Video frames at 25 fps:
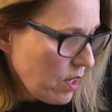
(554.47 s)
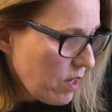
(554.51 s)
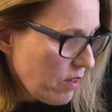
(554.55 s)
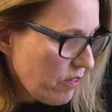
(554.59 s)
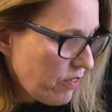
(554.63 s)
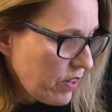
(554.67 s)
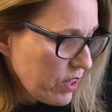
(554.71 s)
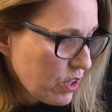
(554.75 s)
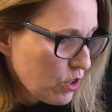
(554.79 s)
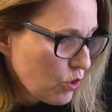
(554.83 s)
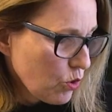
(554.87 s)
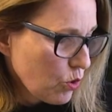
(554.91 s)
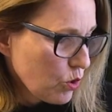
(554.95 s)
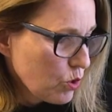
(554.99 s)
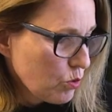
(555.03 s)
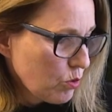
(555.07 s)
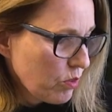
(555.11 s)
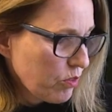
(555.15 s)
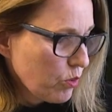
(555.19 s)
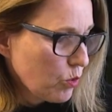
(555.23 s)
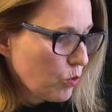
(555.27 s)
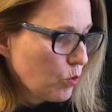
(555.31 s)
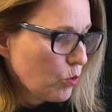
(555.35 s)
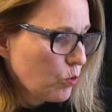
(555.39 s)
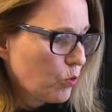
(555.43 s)
Fish sauce
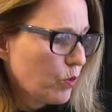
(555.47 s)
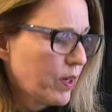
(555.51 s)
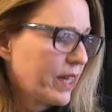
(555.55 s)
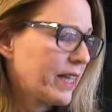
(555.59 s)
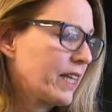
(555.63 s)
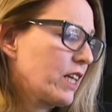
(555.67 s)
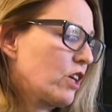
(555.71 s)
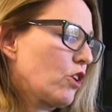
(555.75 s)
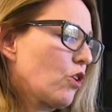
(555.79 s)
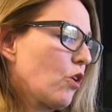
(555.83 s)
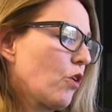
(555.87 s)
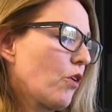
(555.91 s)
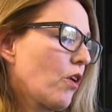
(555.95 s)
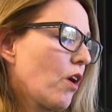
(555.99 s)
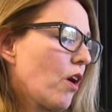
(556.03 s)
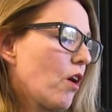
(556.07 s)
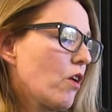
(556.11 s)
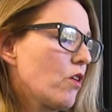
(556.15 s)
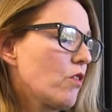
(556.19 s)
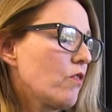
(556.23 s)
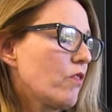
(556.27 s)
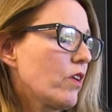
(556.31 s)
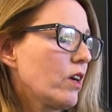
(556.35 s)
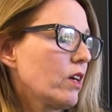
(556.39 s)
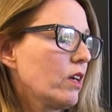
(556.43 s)
we've already gone
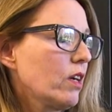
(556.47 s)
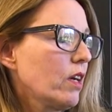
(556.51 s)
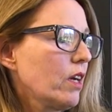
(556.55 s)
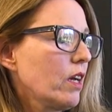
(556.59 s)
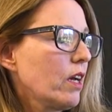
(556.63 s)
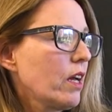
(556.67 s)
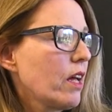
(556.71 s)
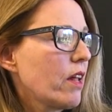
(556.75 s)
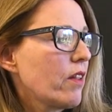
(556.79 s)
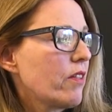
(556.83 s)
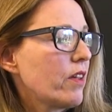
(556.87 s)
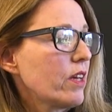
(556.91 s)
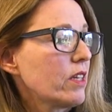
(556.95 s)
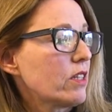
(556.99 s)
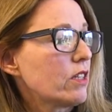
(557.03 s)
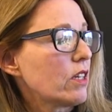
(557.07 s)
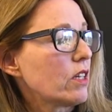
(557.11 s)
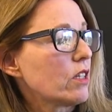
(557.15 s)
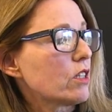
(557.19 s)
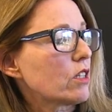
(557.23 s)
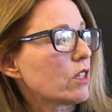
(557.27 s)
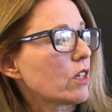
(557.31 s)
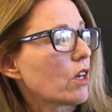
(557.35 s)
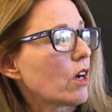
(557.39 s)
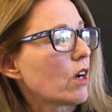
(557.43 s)
over. This
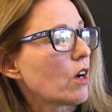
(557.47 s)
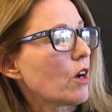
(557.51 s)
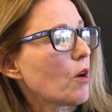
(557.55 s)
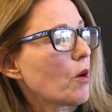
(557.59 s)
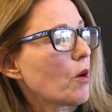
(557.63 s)
is